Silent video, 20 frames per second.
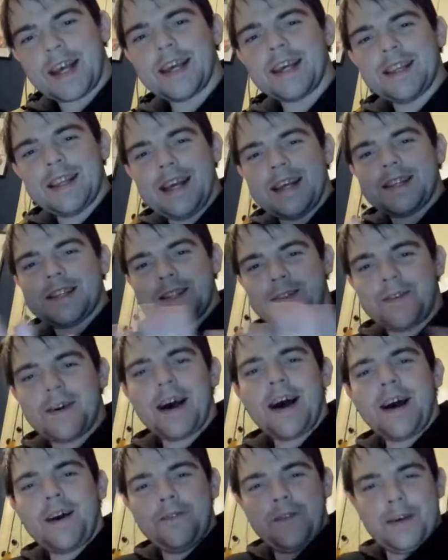Take Leicester
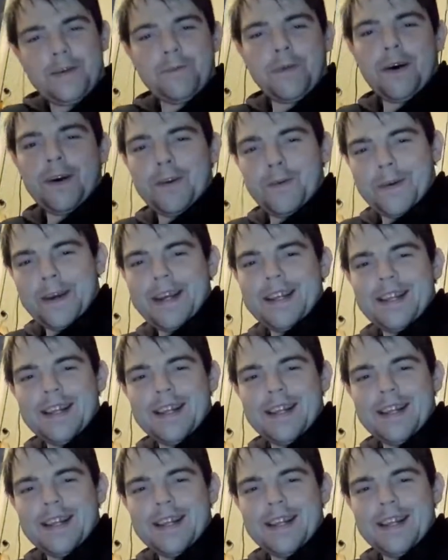out of it, by the way.